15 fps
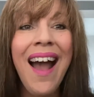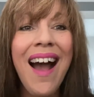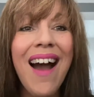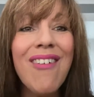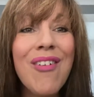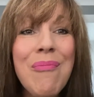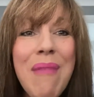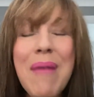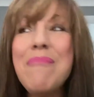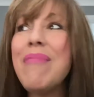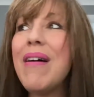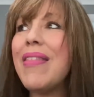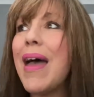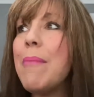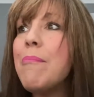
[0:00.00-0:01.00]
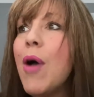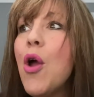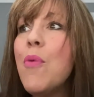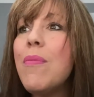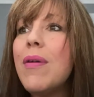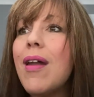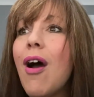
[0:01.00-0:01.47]
I remember that
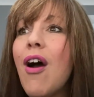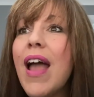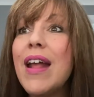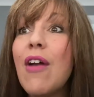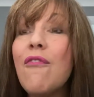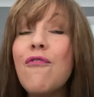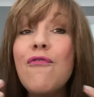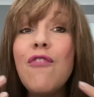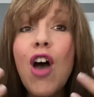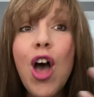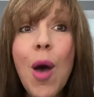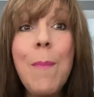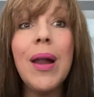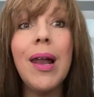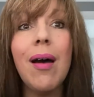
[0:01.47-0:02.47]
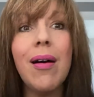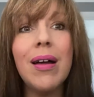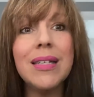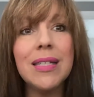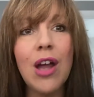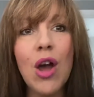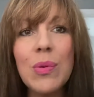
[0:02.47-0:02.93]
moment I
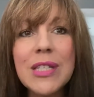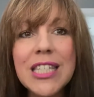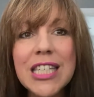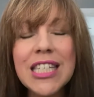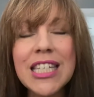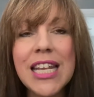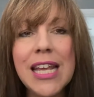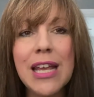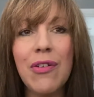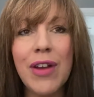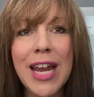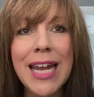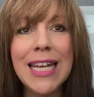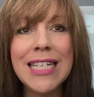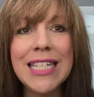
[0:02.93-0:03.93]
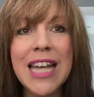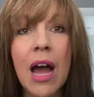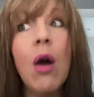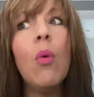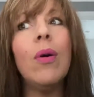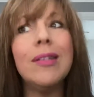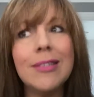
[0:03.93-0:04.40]
verbalized I was a secret eater.
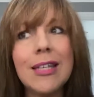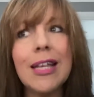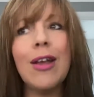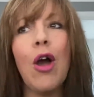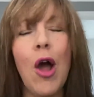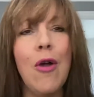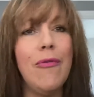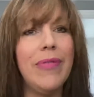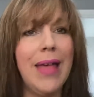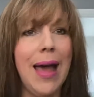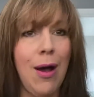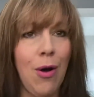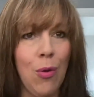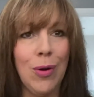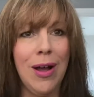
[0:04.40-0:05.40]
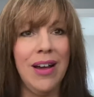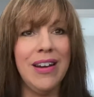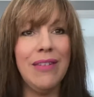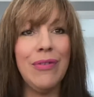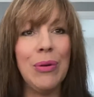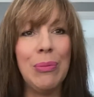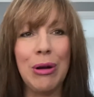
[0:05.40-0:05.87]
Once I got over that whole kind
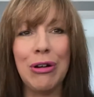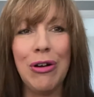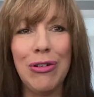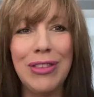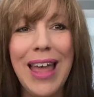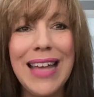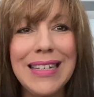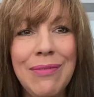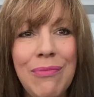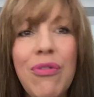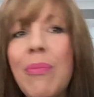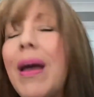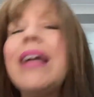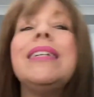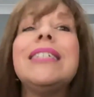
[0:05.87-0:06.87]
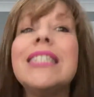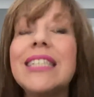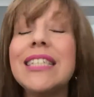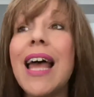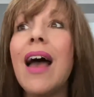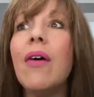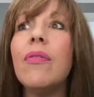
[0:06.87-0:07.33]
of, oh my God, that
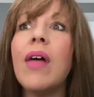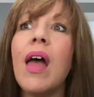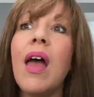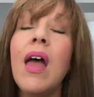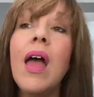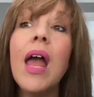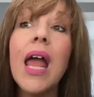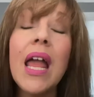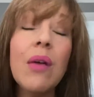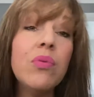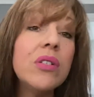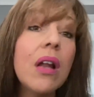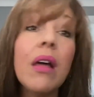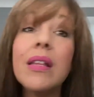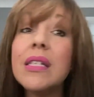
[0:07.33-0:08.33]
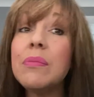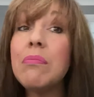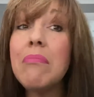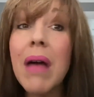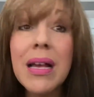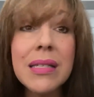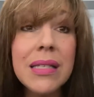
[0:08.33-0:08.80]
information's out there, it was like this
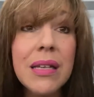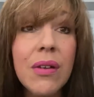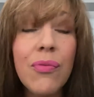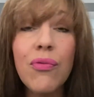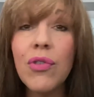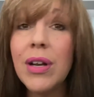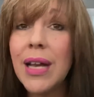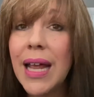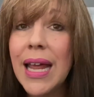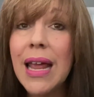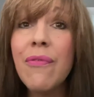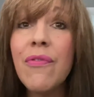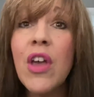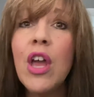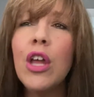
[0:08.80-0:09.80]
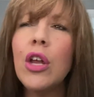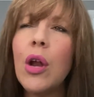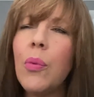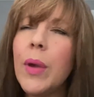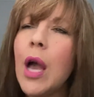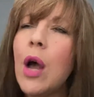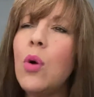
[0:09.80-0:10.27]
massive relief. You
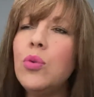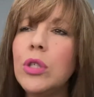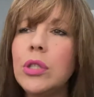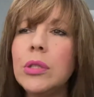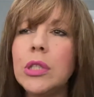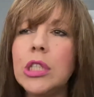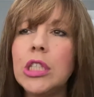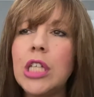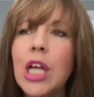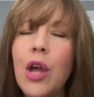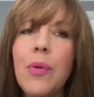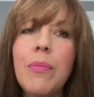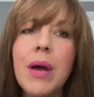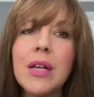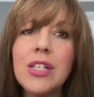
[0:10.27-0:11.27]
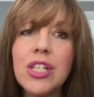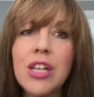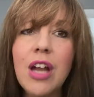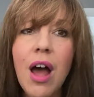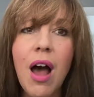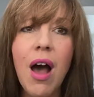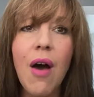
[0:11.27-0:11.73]
know, we hold on to so much
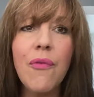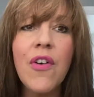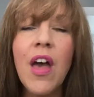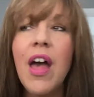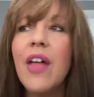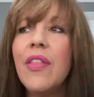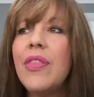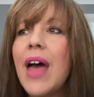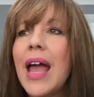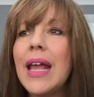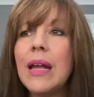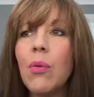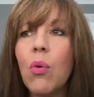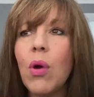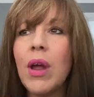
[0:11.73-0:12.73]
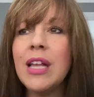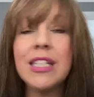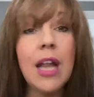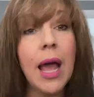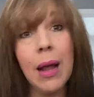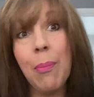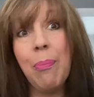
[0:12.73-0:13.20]
stuff that is
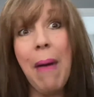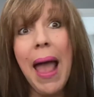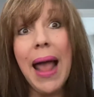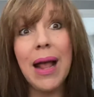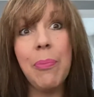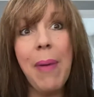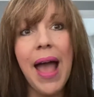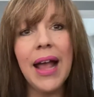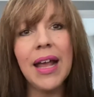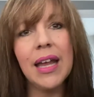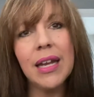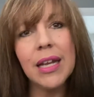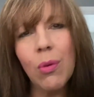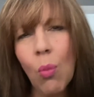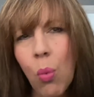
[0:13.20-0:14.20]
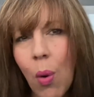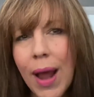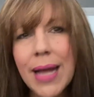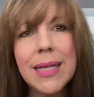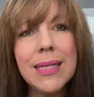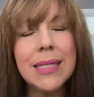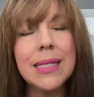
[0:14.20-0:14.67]
like a backpack and it
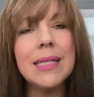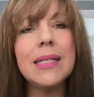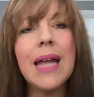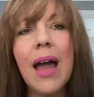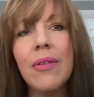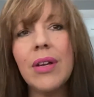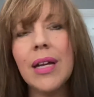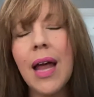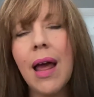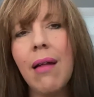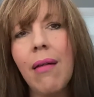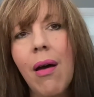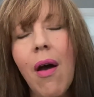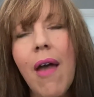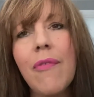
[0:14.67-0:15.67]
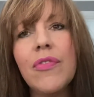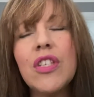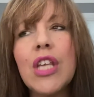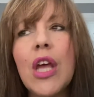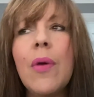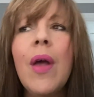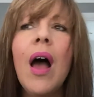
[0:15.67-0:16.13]
weighs us down in our life.
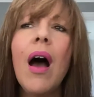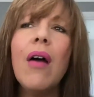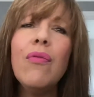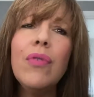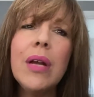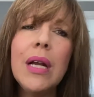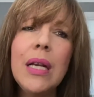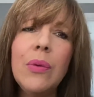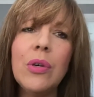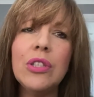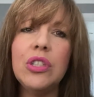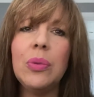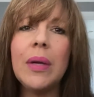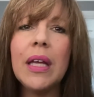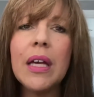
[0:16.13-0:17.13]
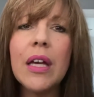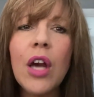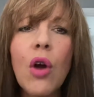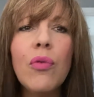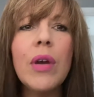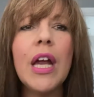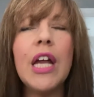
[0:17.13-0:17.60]
So I really want to
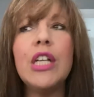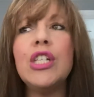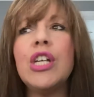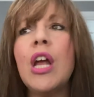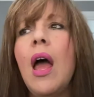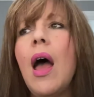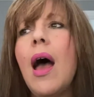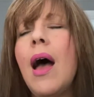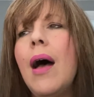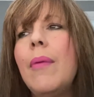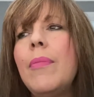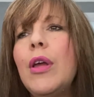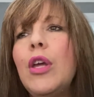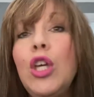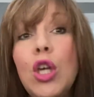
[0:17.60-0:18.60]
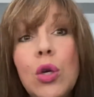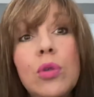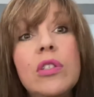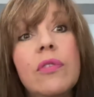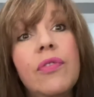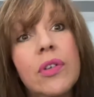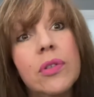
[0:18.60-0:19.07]
encourage um, you
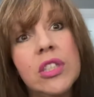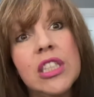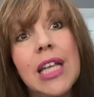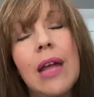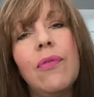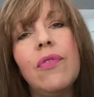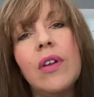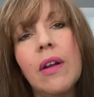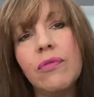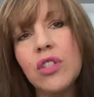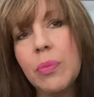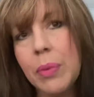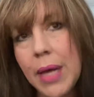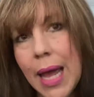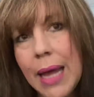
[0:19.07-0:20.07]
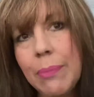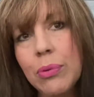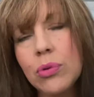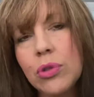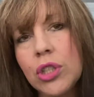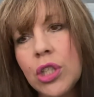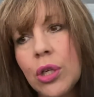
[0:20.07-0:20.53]
to feel safe enough to be
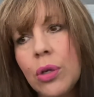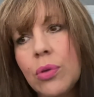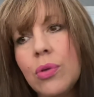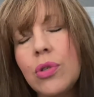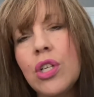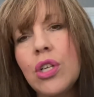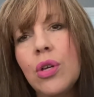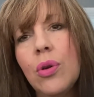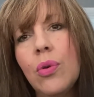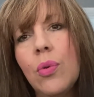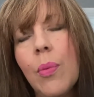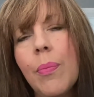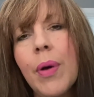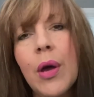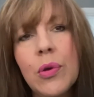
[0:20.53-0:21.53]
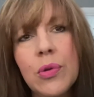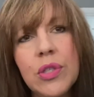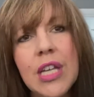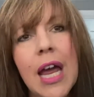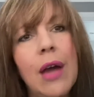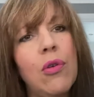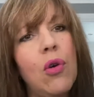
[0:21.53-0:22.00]
able to to
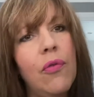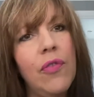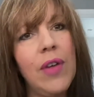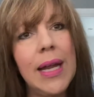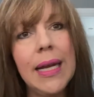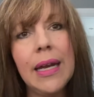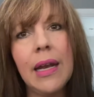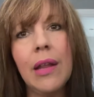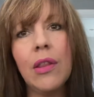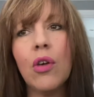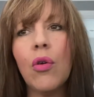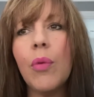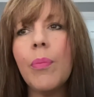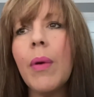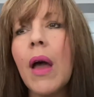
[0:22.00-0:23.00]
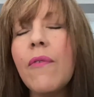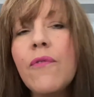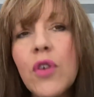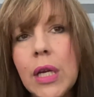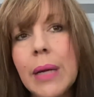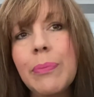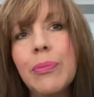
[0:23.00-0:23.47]
post how you're feeling in the group. But I
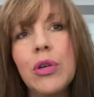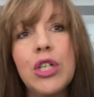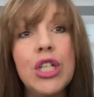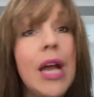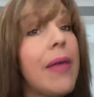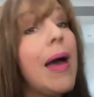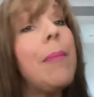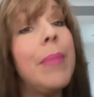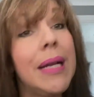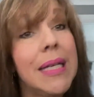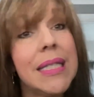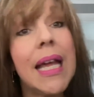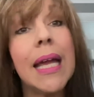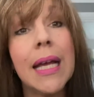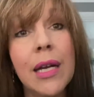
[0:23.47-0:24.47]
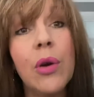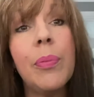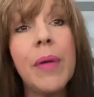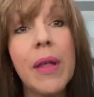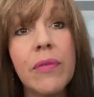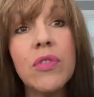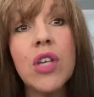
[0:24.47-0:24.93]
fully appreciate that may take a little
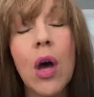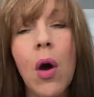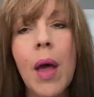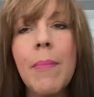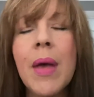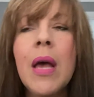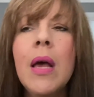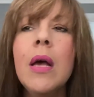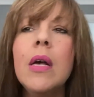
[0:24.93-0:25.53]
bit of time.